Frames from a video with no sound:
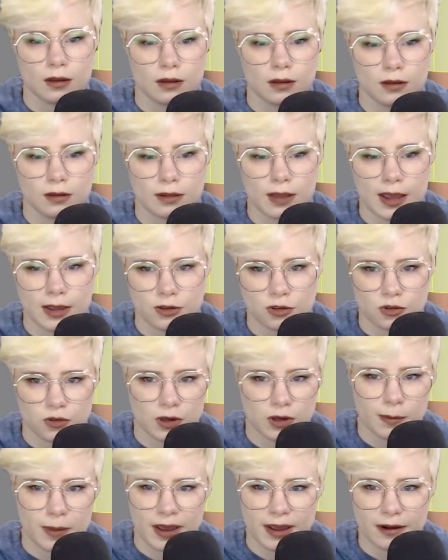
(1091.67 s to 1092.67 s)
Last
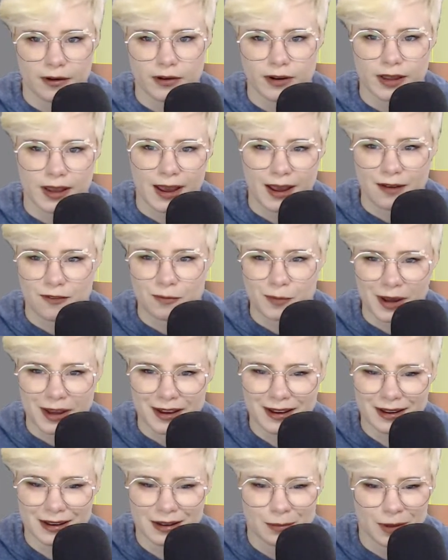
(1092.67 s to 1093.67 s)
stream, I already have my
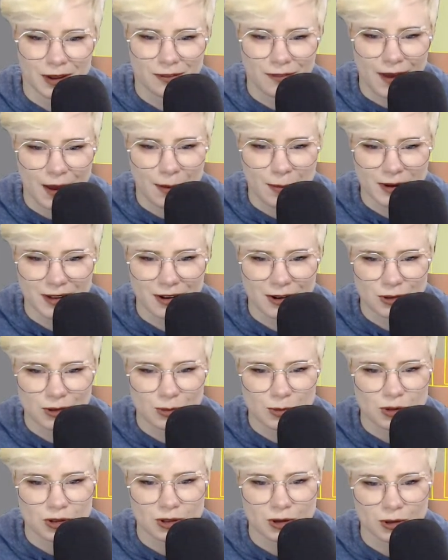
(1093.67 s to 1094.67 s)
fabric here, so
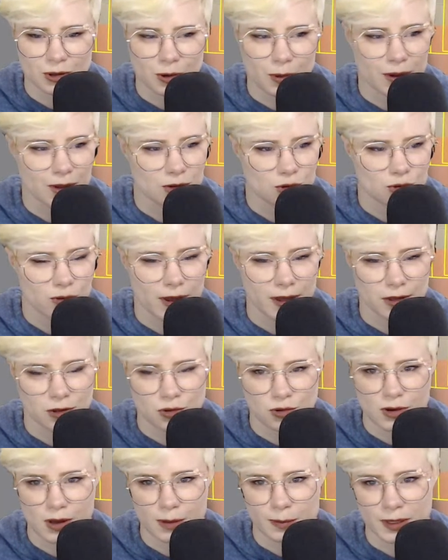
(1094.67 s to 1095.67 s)
I'm just going to go ahead and drag and
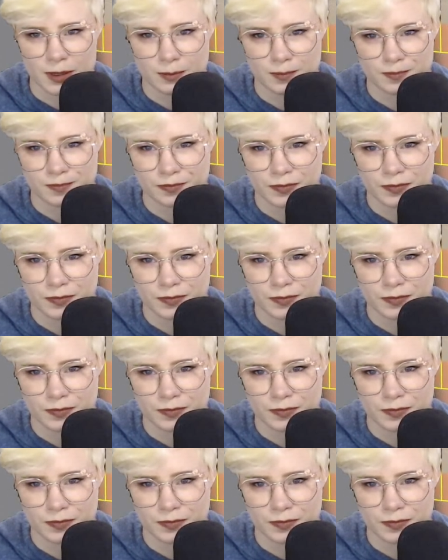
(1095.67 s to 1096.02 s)
drop it.